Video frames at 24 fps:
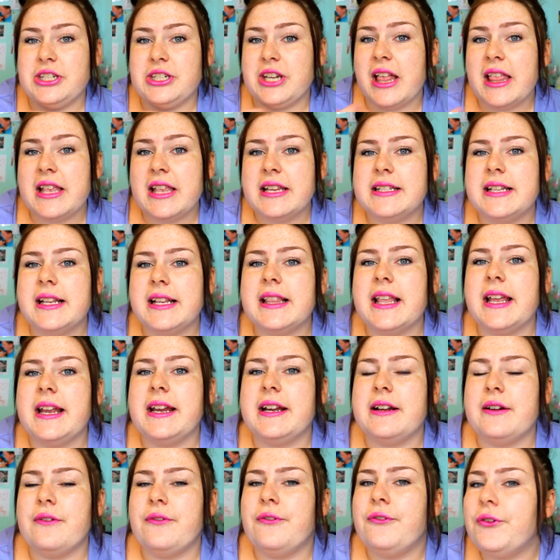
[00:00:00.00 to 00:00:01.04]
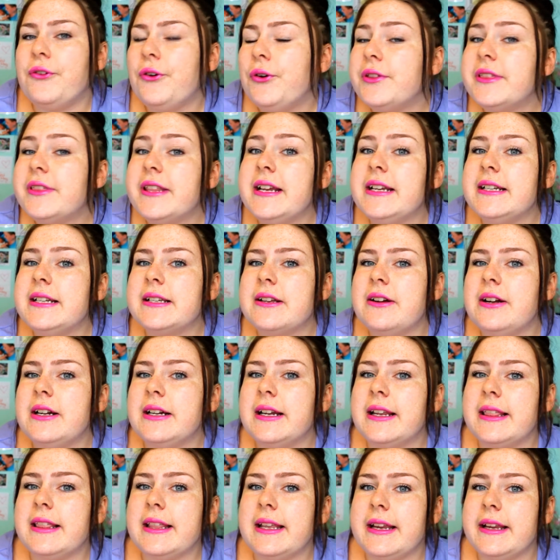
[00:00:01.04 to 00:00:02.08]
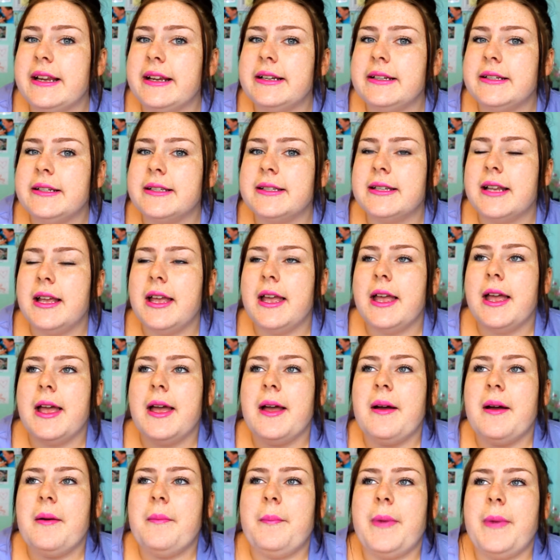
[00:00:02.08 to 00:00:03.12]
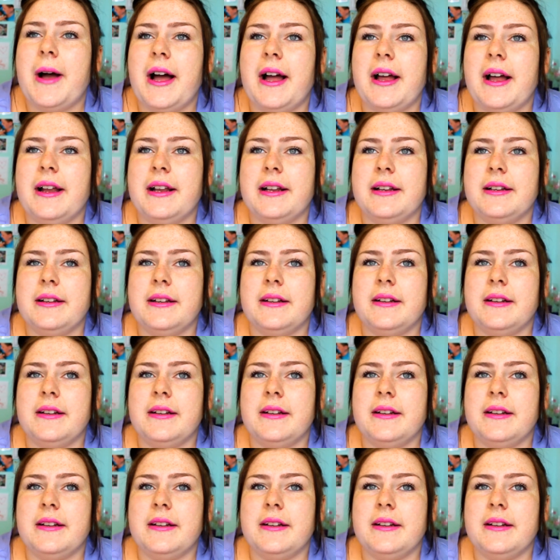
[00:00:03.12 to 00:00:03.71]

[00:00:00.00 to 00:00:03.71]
jealous that they can afford these kind of things, but